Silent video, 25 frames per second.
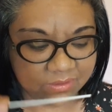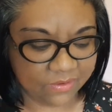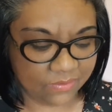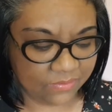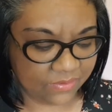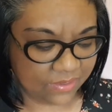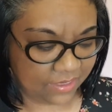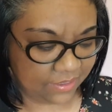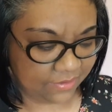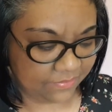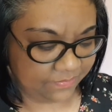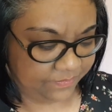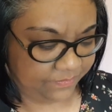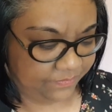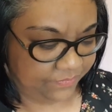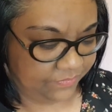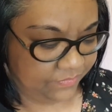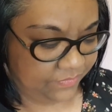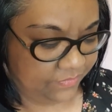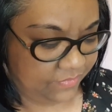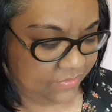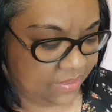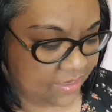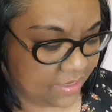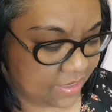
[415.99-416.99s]
Okay,
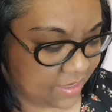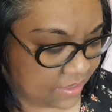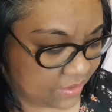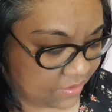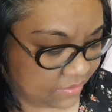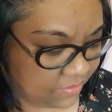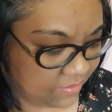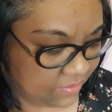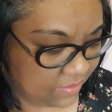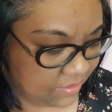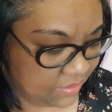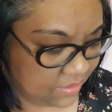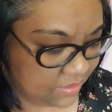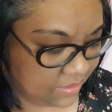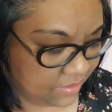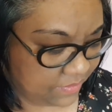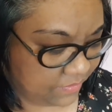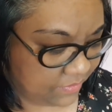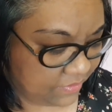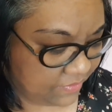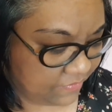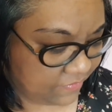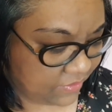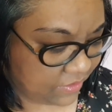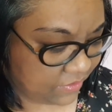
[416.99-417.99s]
now
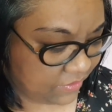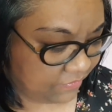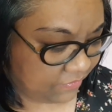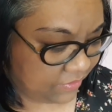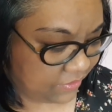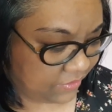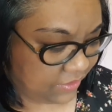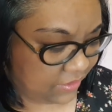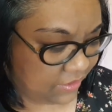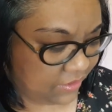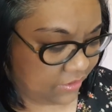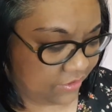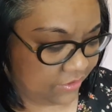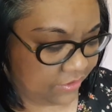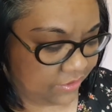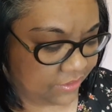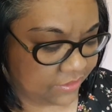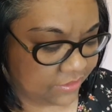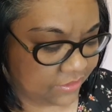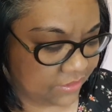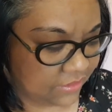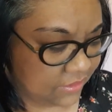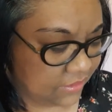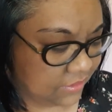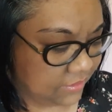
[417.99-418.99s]
I'm very, very
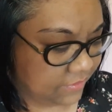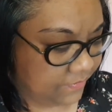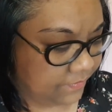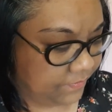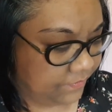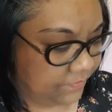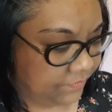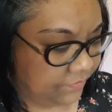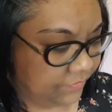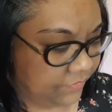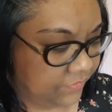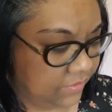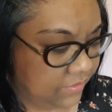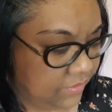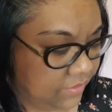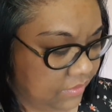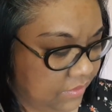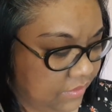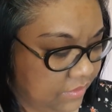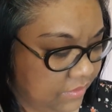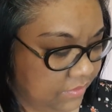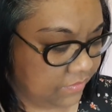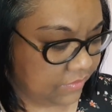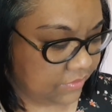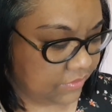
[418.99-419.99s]
curious
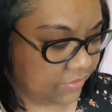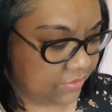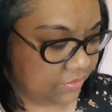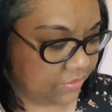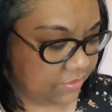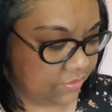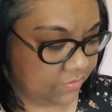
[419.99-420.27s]
what the